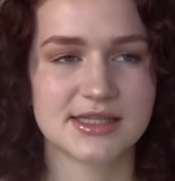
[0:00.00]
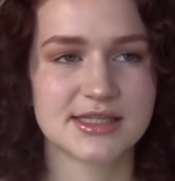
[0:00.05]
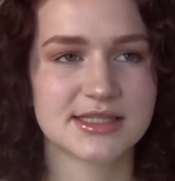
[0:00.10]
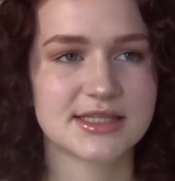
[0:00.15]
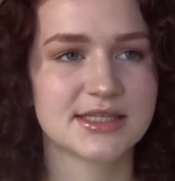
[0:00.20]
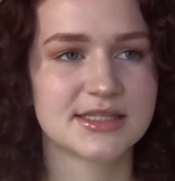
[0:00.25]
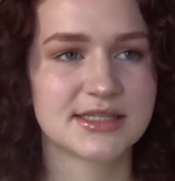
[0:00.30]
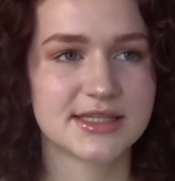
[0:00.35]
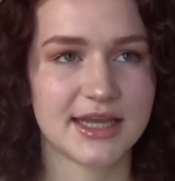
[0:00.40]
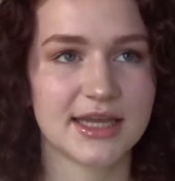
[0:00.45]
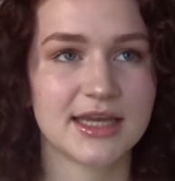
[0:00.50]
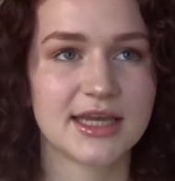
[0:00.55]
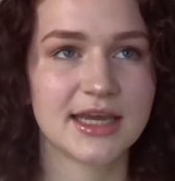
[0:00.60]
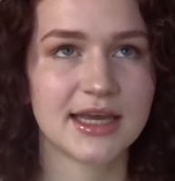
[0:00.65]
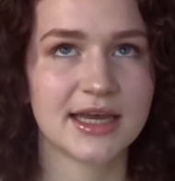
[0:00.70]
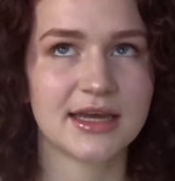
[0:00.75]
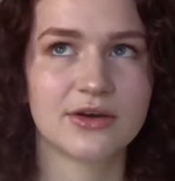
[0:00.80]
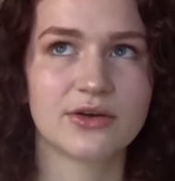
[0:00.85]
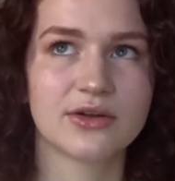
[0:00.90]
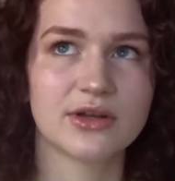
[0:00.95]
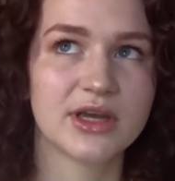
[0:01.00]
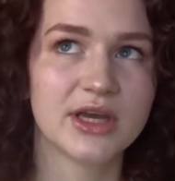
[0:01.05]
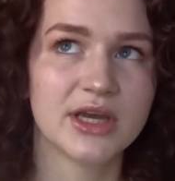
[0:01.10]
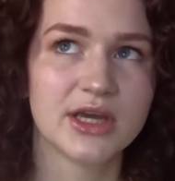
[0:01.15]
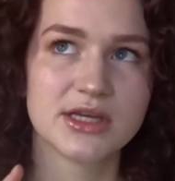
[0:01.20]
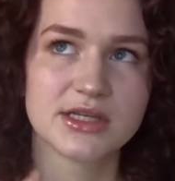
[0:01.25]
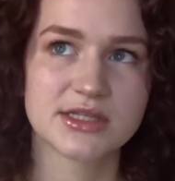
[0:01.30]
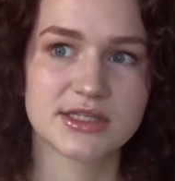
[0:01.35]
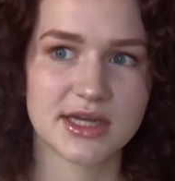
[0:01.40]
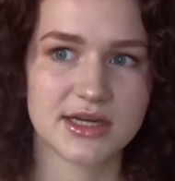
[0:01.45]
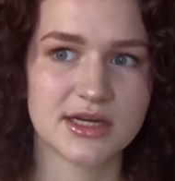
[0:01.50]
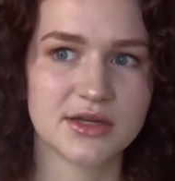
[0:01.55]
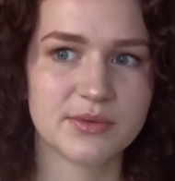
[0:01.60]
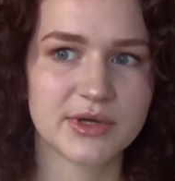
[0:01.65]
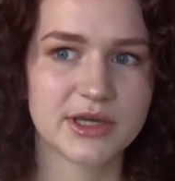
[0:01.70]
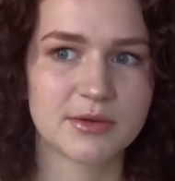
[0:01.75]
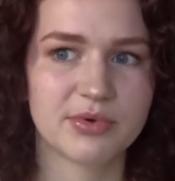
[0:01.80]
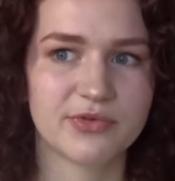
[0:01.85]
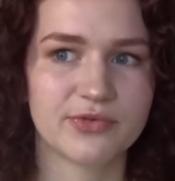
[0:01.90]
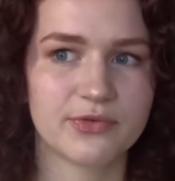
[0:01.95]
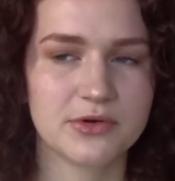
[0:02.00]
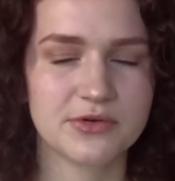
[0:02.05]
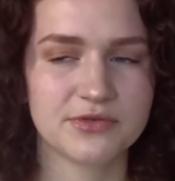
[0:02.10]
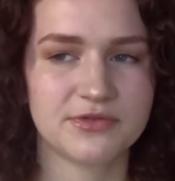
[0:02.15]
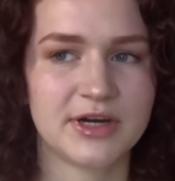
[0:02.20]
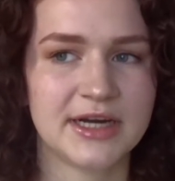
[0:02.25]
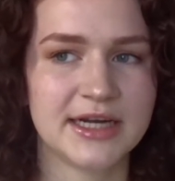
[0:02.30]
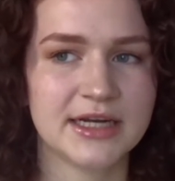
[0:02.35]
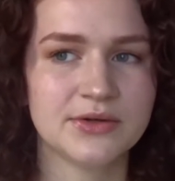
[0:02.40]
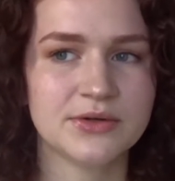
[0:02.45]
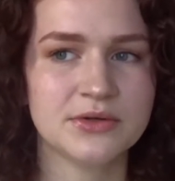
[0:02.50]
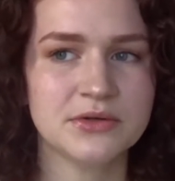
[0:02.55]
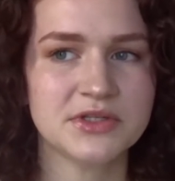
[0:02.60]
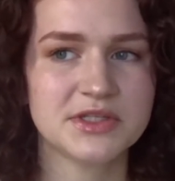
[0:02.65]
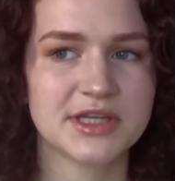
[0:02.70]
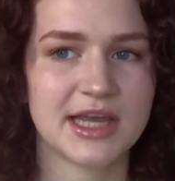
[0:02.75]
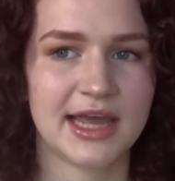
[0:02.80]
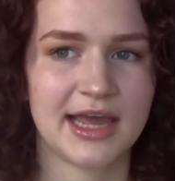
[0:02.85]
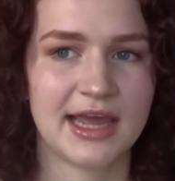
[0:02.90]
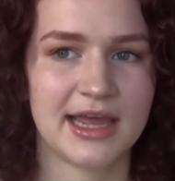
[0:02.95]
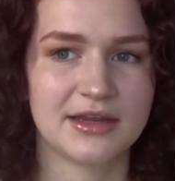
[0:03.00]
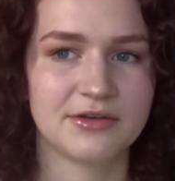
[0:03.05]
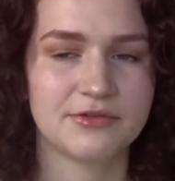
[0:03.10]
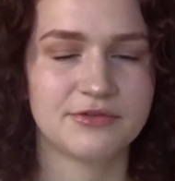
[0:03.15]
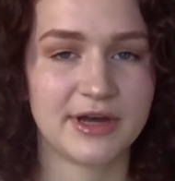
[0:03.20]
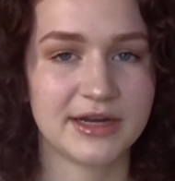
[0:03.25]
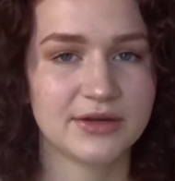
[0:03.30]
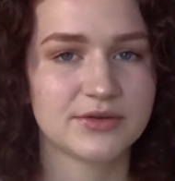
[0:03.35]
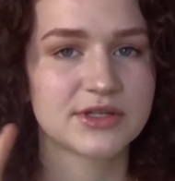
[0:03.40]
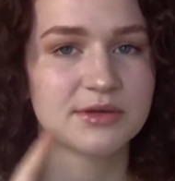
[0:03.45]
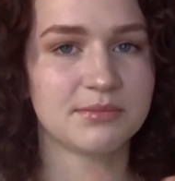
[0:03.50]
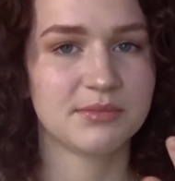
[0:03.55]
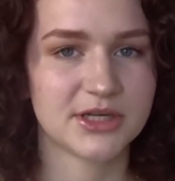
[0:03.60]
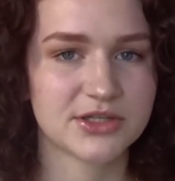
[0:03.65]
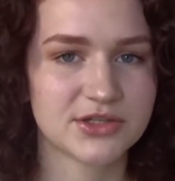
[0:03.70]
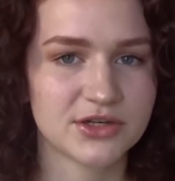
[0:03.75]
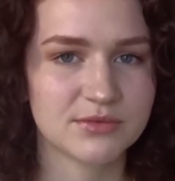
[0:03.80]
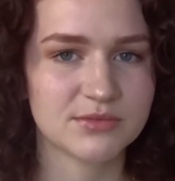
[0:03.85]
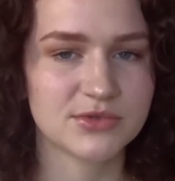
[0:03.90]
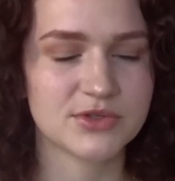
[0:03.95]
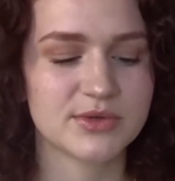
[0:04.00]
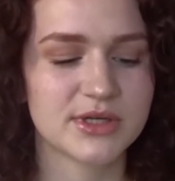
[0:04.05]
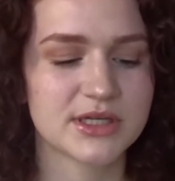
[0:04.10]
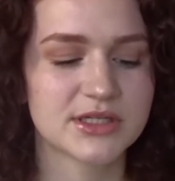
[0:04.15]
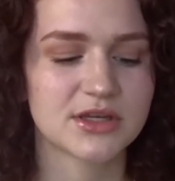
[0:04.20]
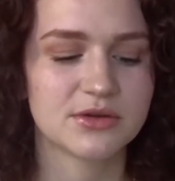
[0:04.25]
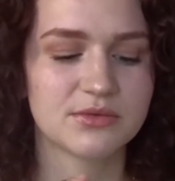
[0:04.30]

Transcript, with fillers: This is taking out study week before finals and finals and midterms week.